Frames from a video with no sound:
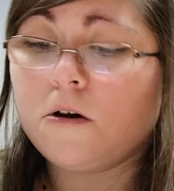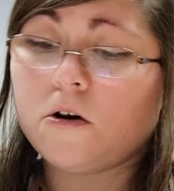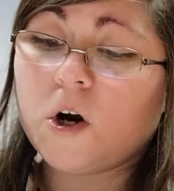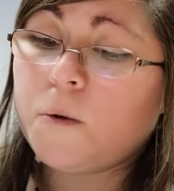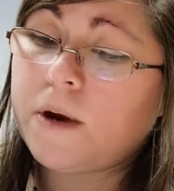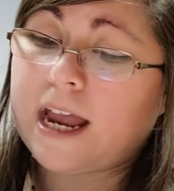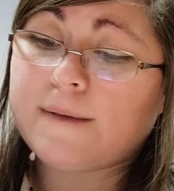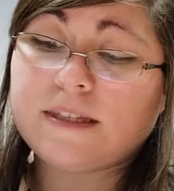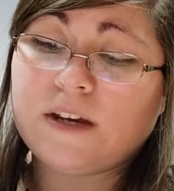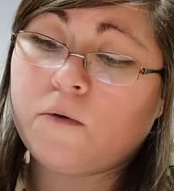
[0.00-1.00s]
Or
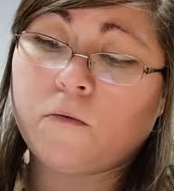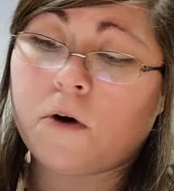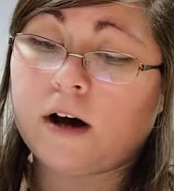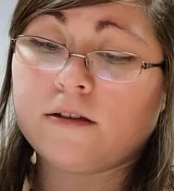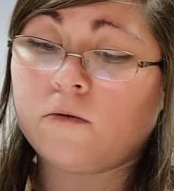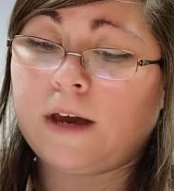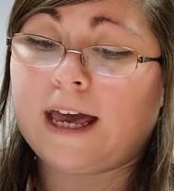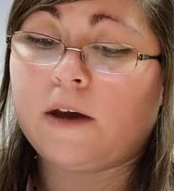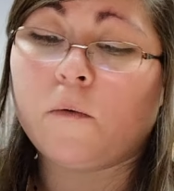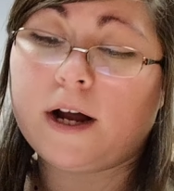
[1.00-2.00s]
perhaps they will walk the way
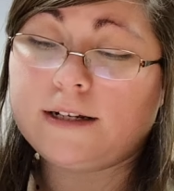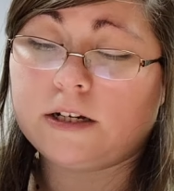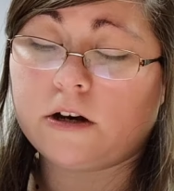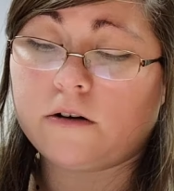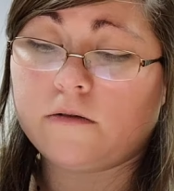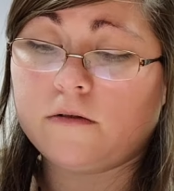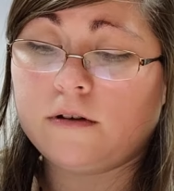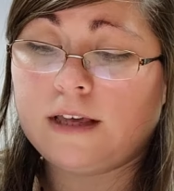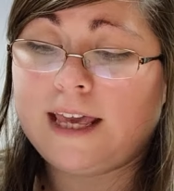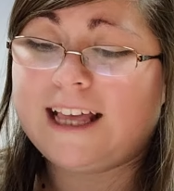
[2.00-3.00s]
I want to go.
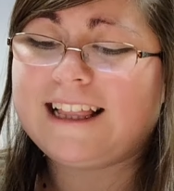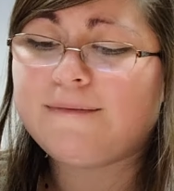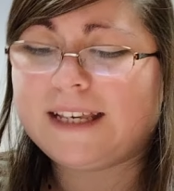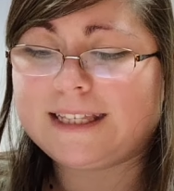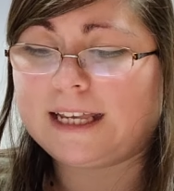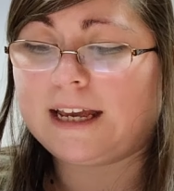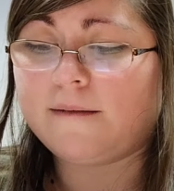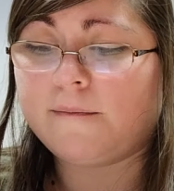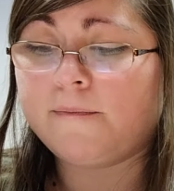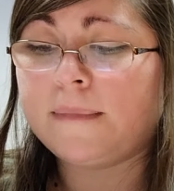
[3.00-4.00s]
Let me see.
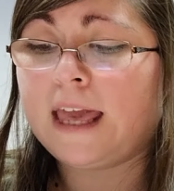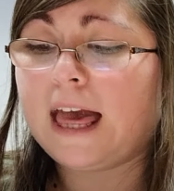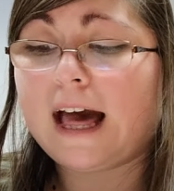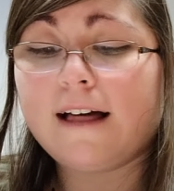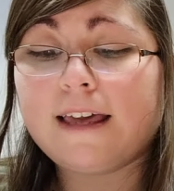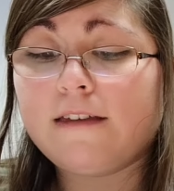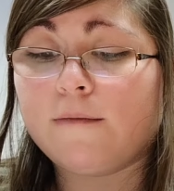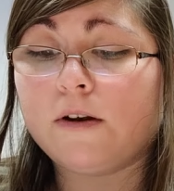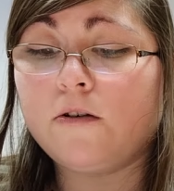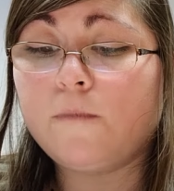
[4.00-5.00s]
I'll give them
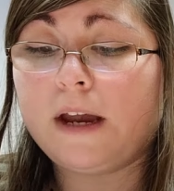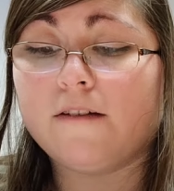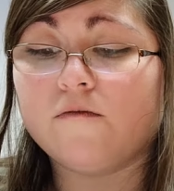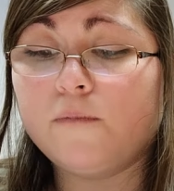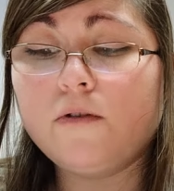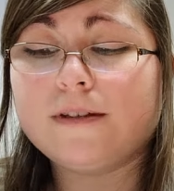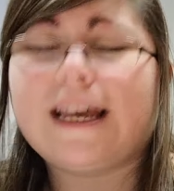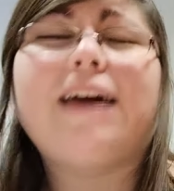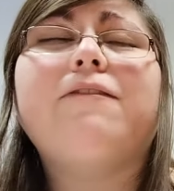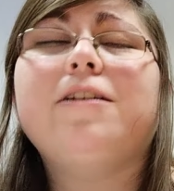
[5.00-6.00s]
a new pair of boots
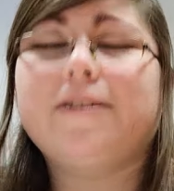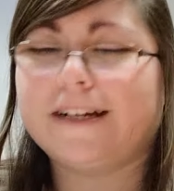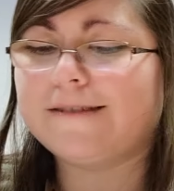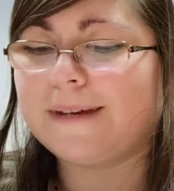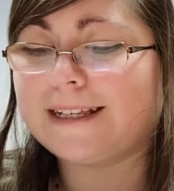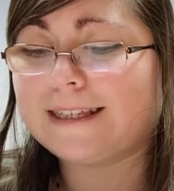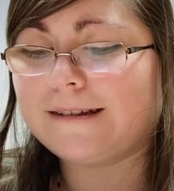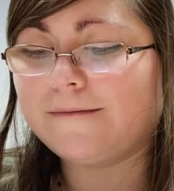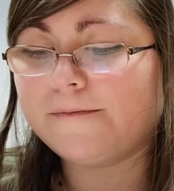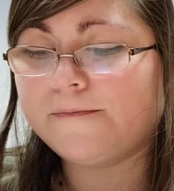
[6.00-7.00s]
every Christmas.
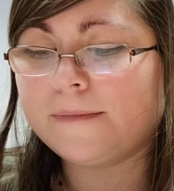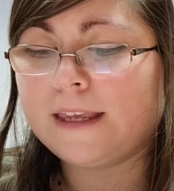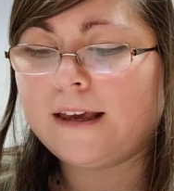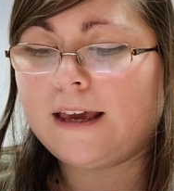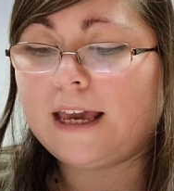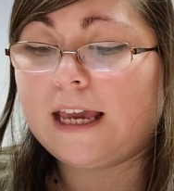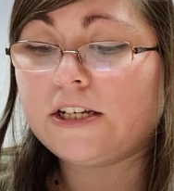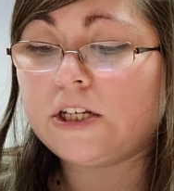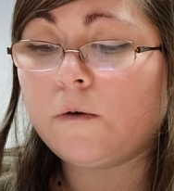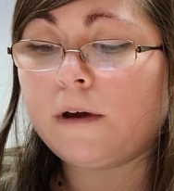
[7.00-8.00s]
And
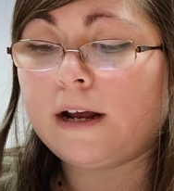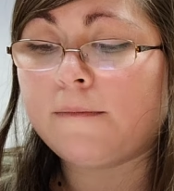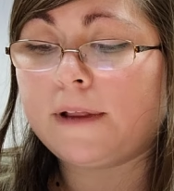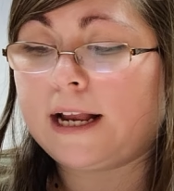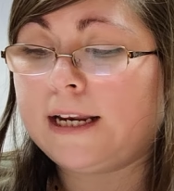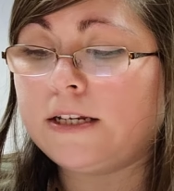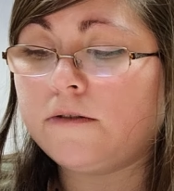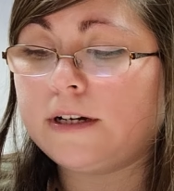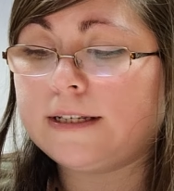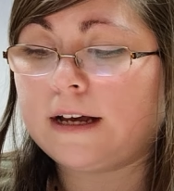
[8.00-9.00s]
she went on planning to
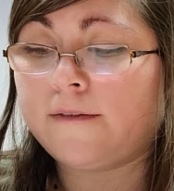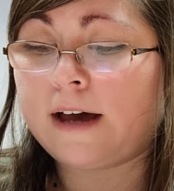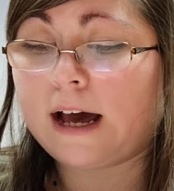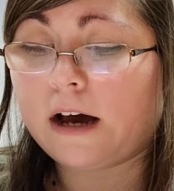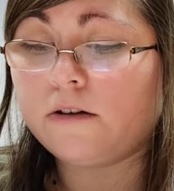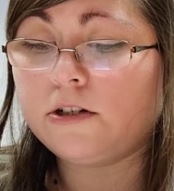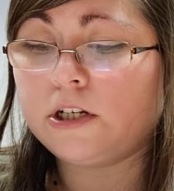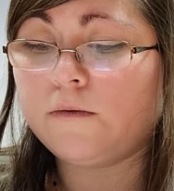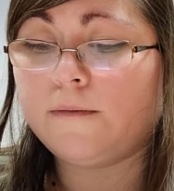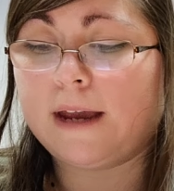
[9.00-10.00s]
herself how she
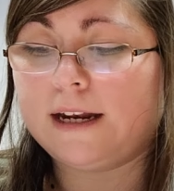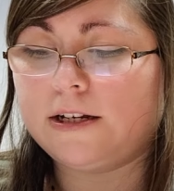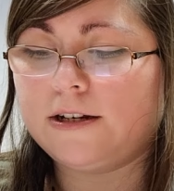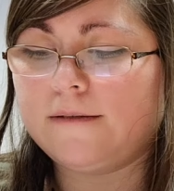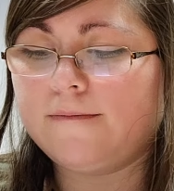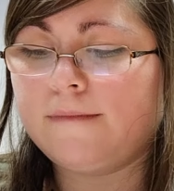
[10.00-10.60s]
would manage it.